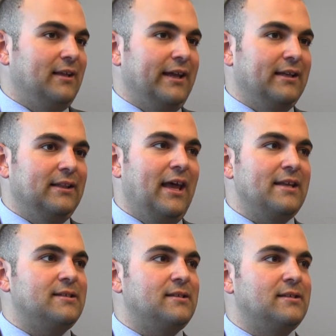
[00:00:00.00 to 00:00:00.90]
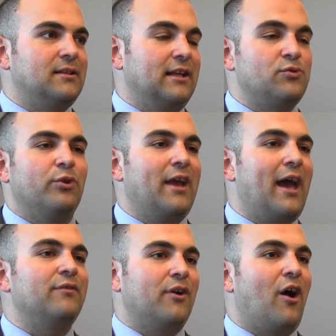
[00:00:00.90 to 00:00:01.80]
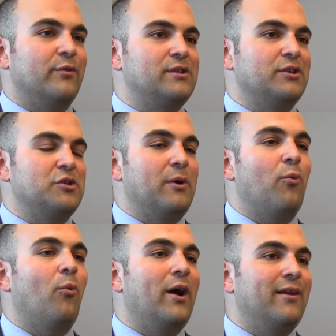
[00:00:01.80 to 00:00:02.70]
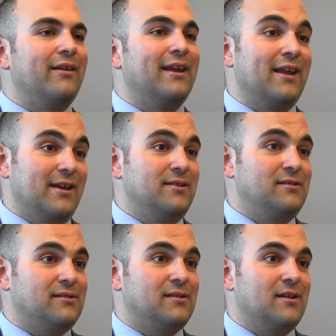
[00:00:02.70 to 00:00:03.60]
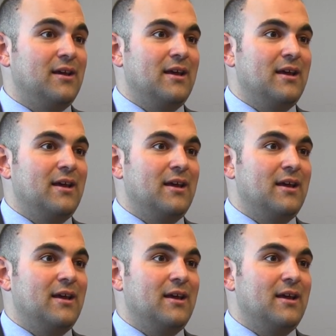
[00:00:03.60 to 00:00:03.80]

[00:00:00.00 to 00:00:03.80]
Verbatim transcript: Like let's, let's really have the conversation about what it is.